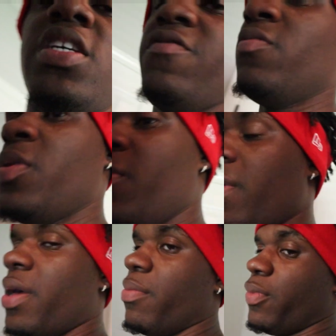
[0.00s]
death of me,
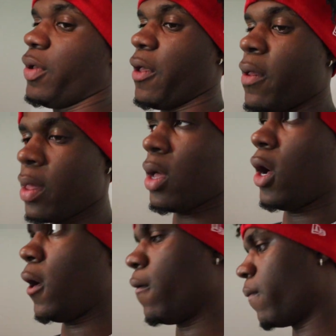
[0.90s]
man. But I
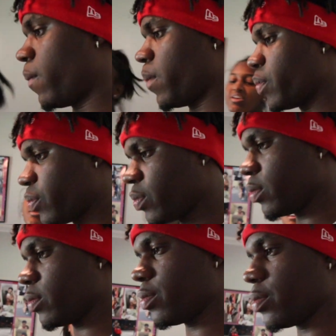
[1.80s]
love him more than
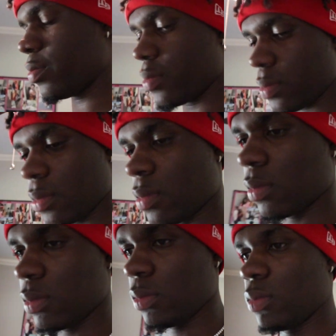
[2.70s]
you
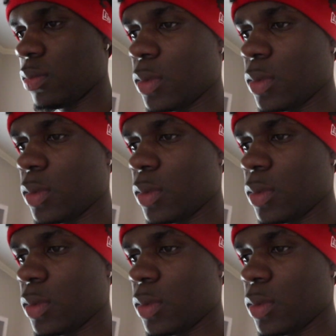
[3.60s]
love him.